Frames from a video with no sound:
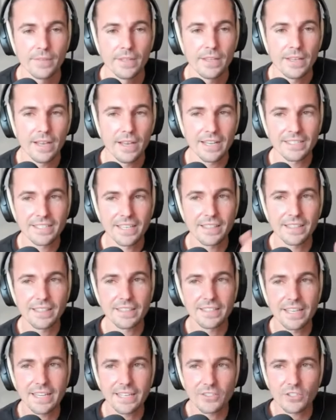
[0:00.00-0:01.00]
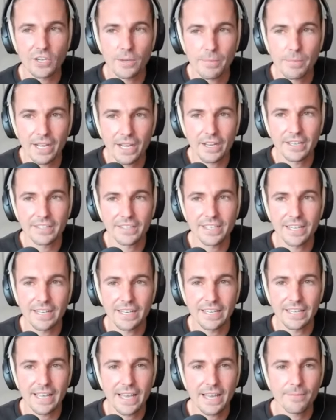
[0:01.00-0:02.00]
I said this yesterday, but I'm going to say it
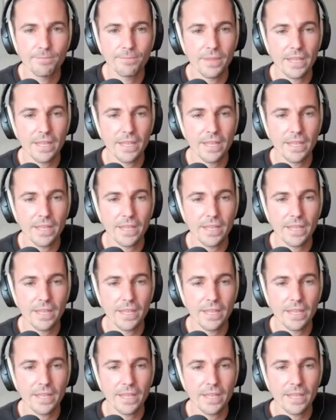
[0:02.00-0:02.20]
again.